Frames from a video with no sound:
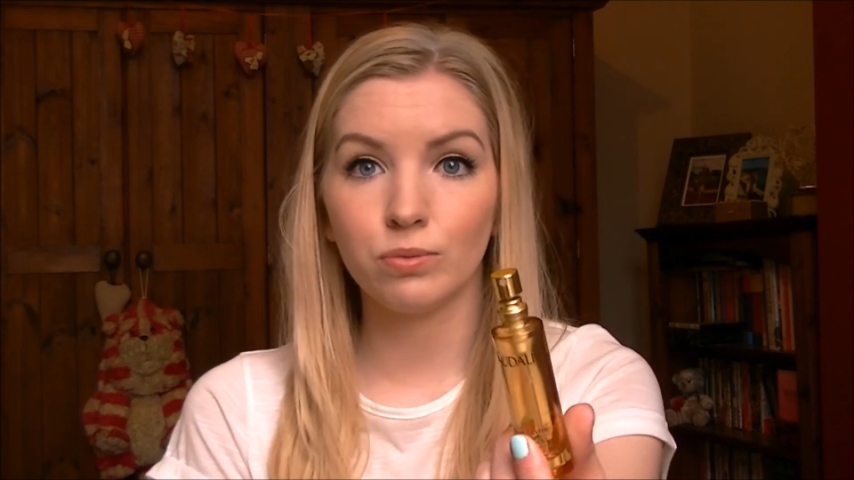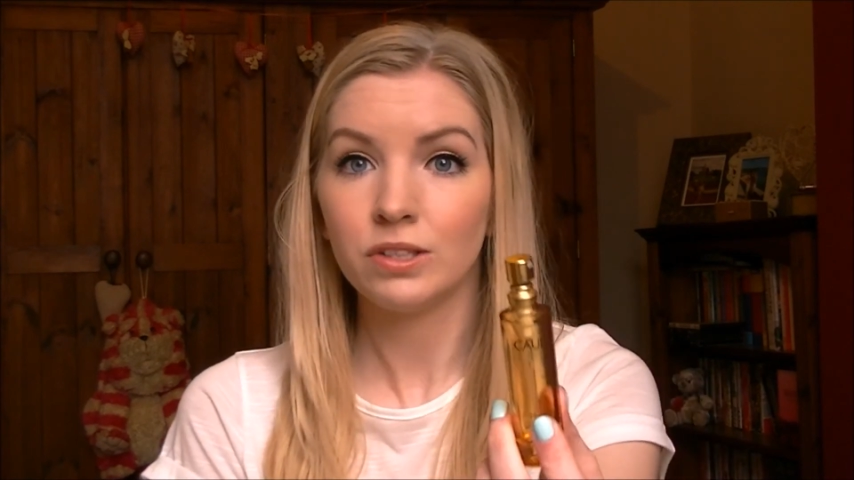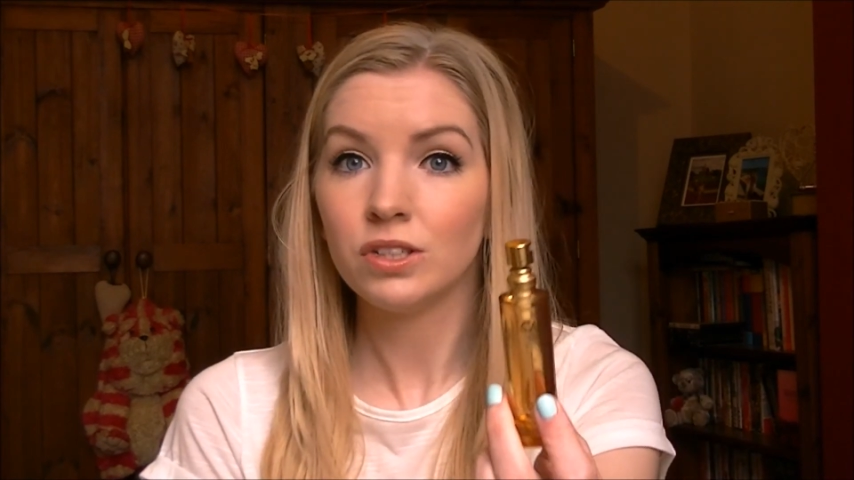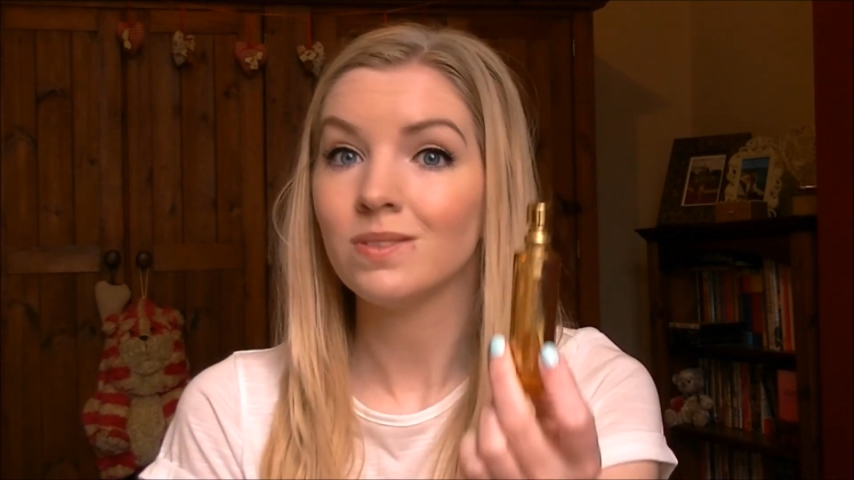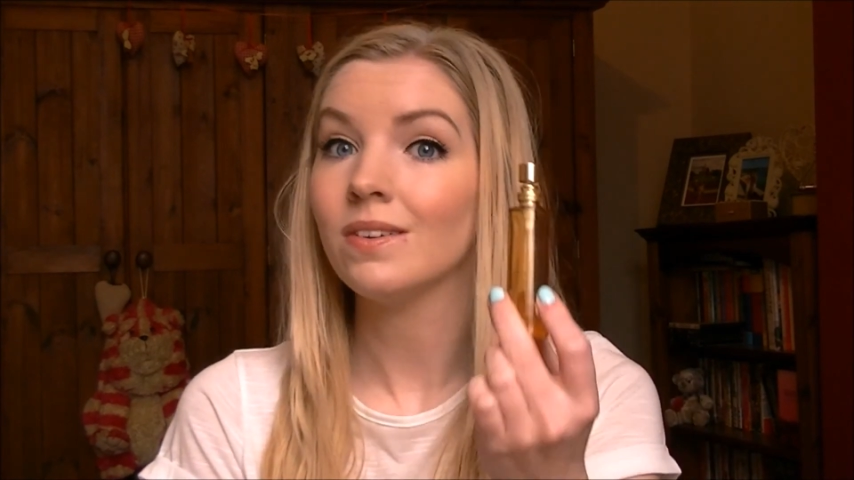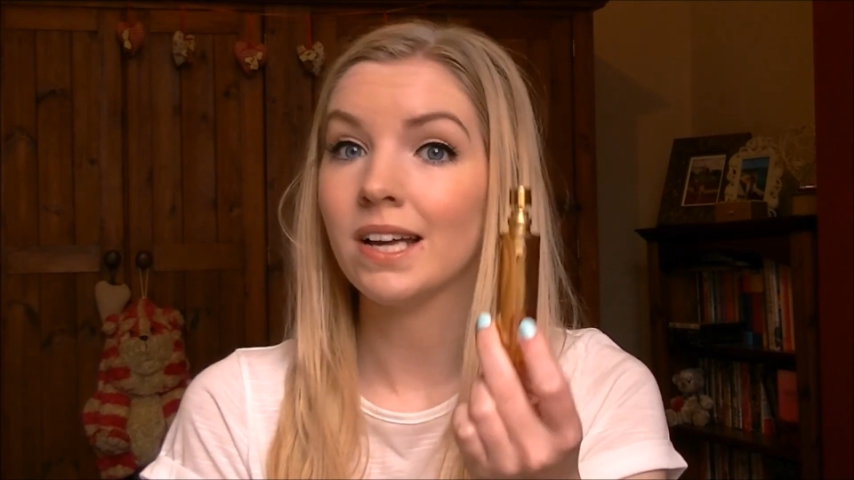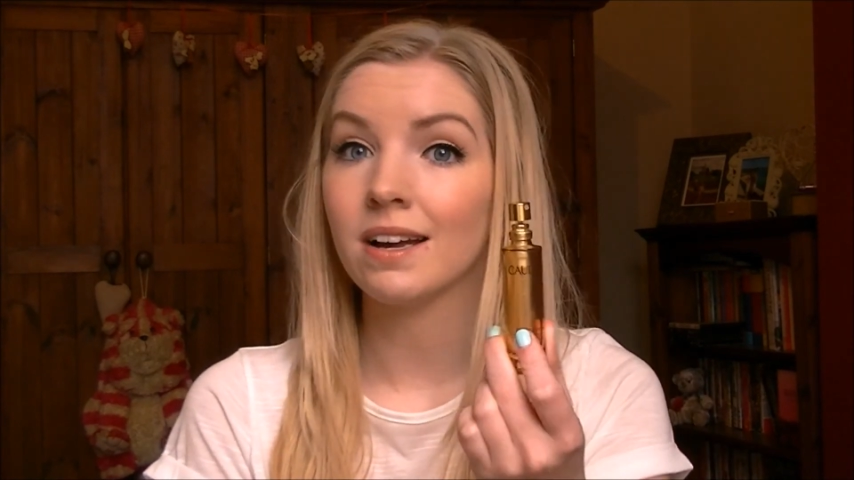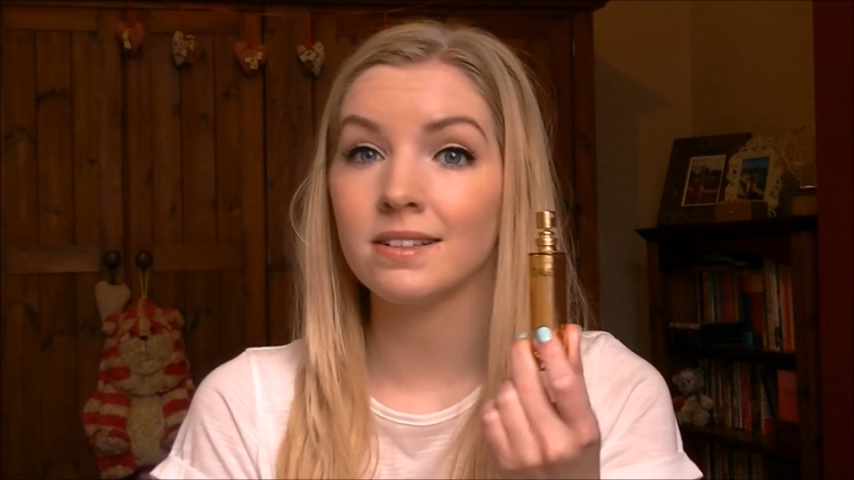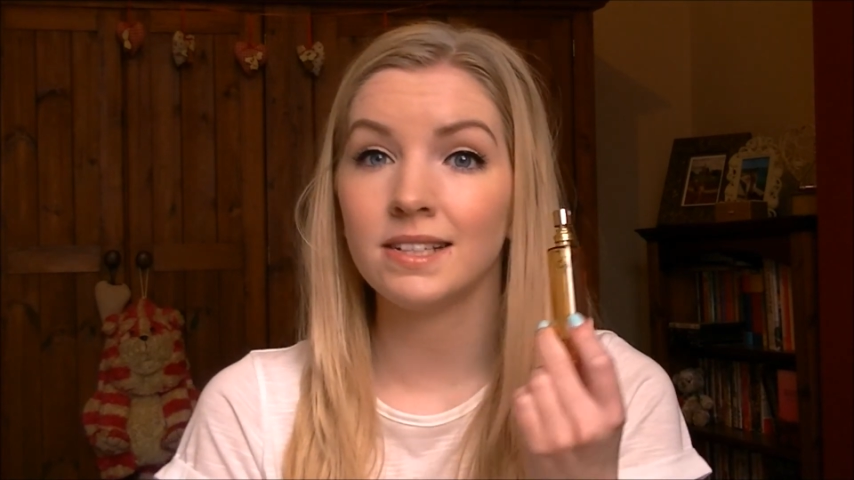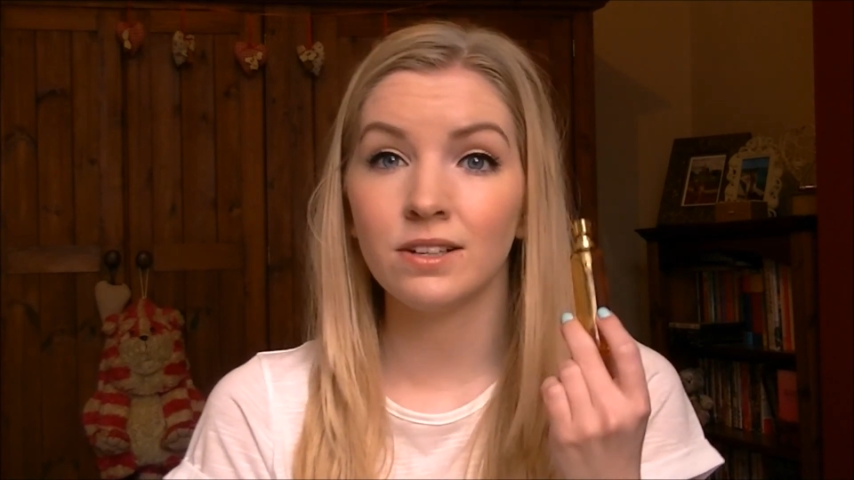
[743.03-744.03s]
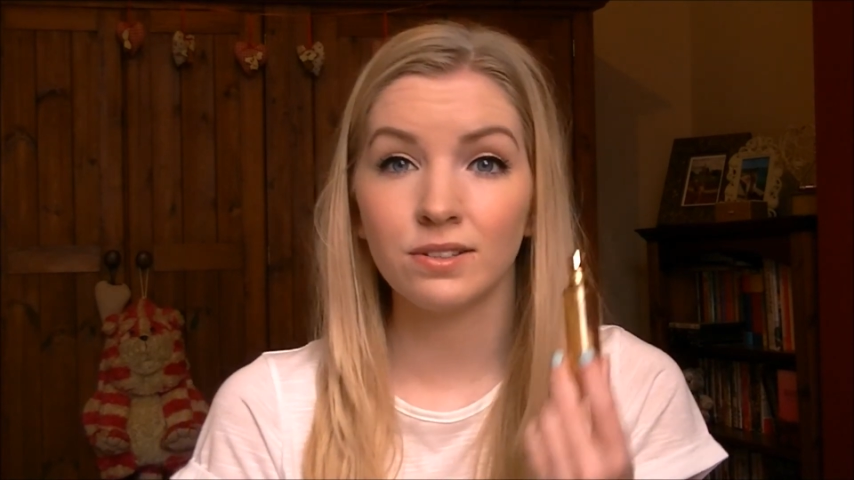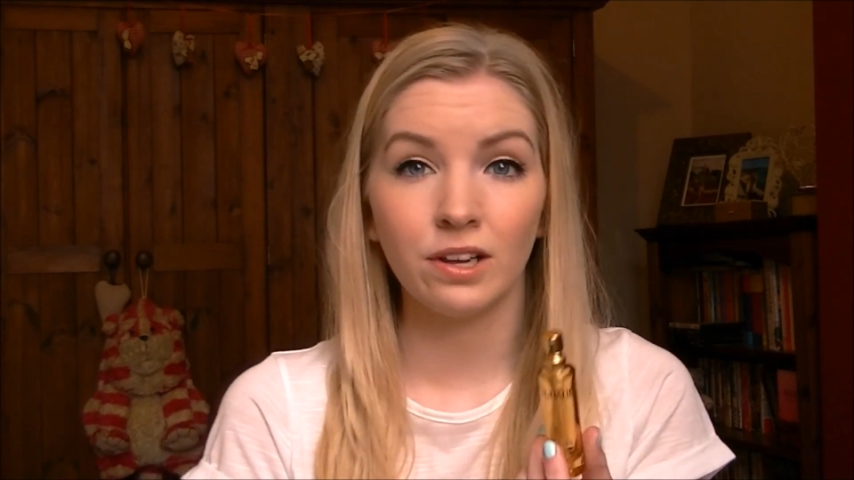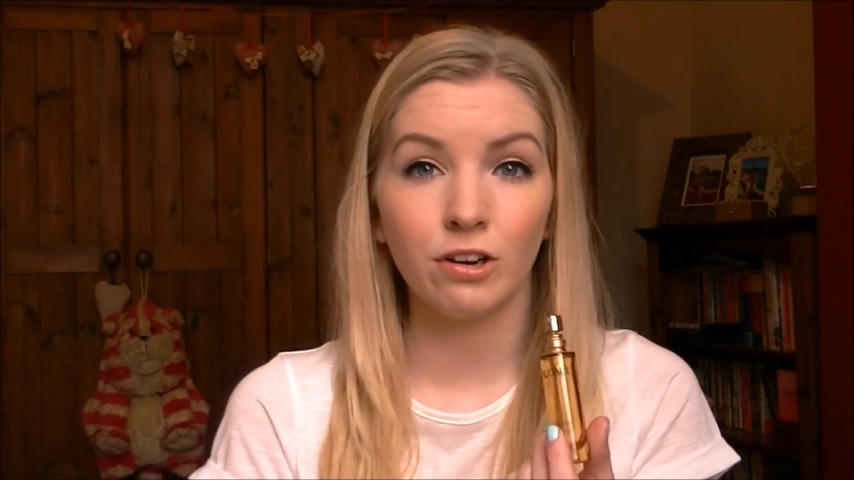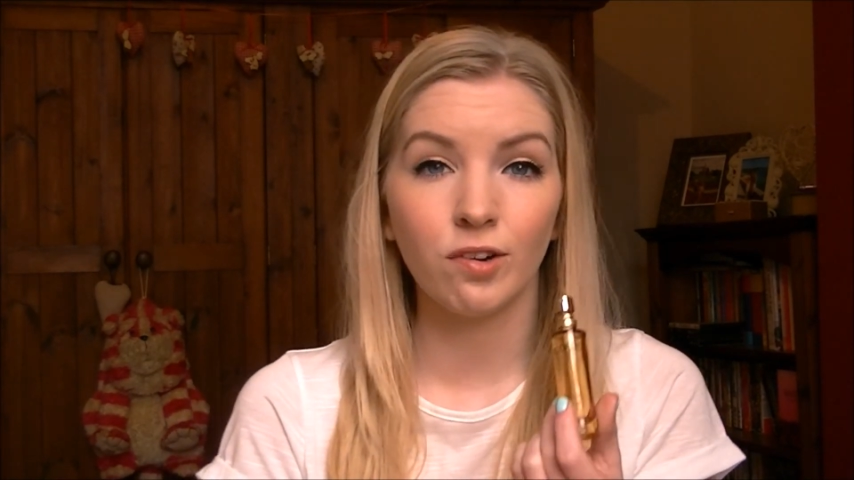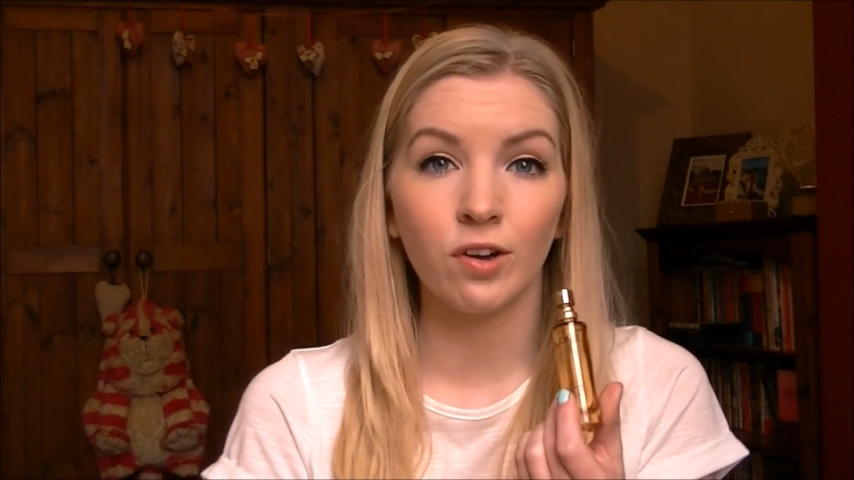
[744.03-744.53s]
which is very handy because a
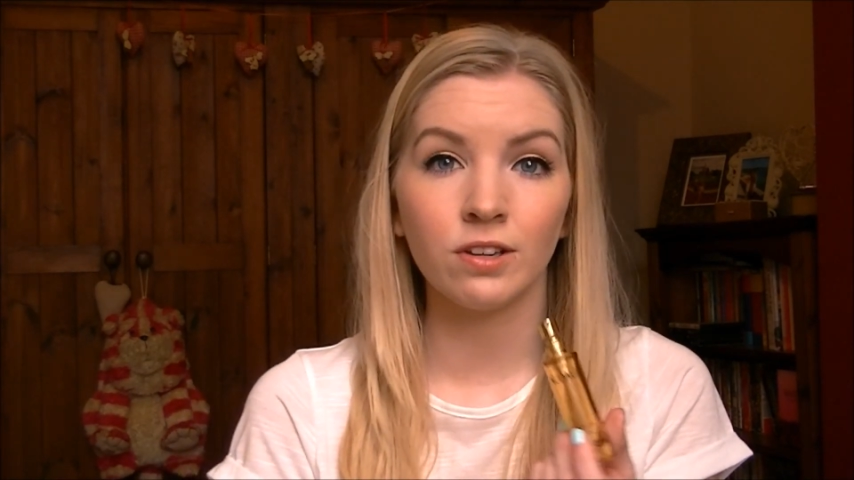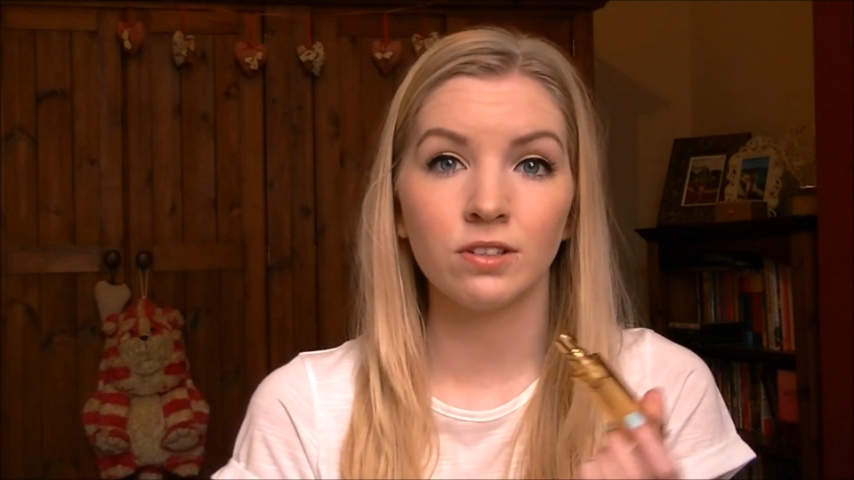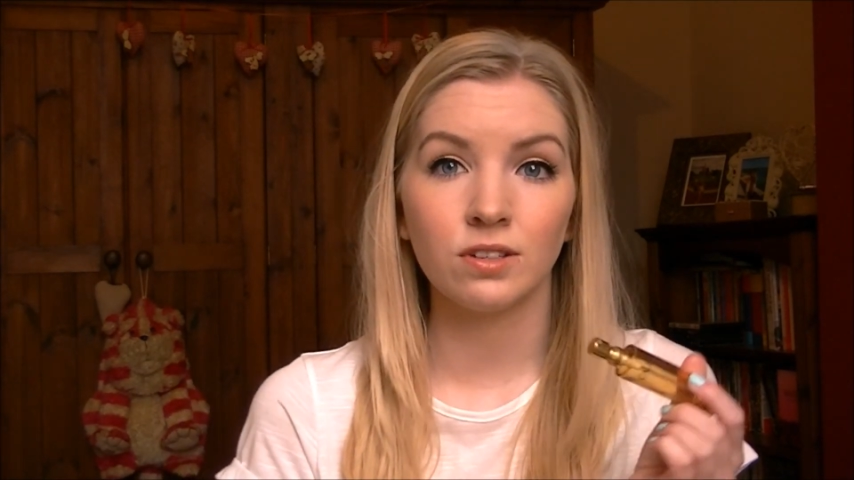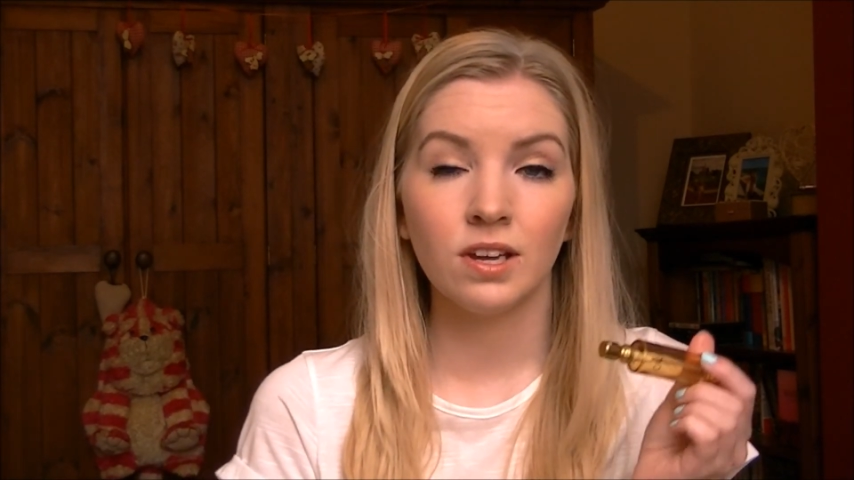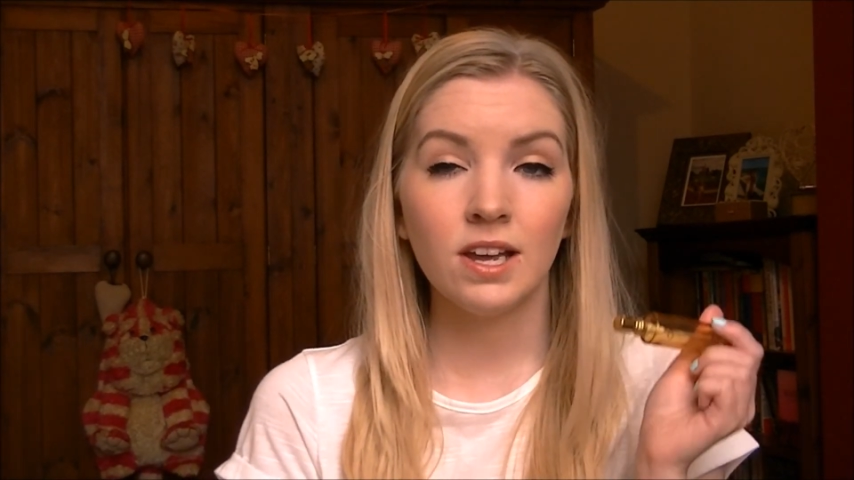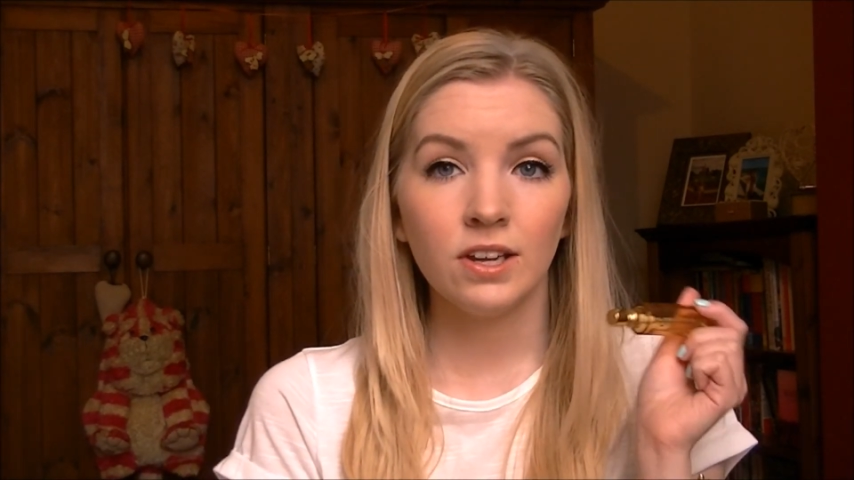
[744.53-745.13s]
lot of oils